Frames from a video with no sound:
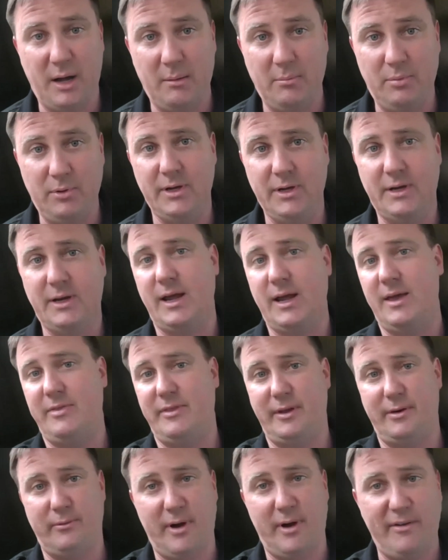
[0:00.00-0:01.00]
public
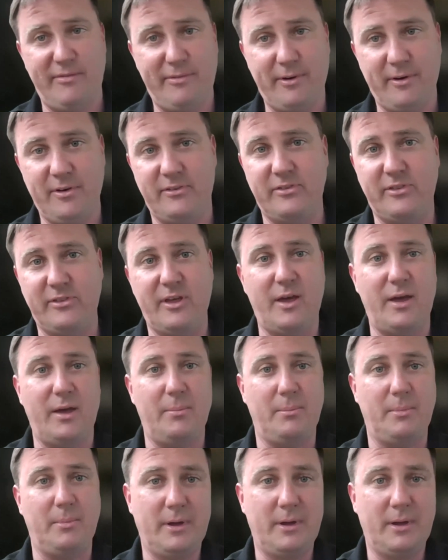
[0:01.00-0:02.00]
and then reference
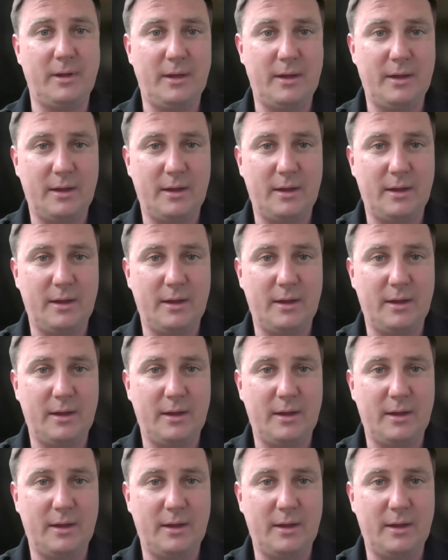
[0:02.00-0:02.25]
them,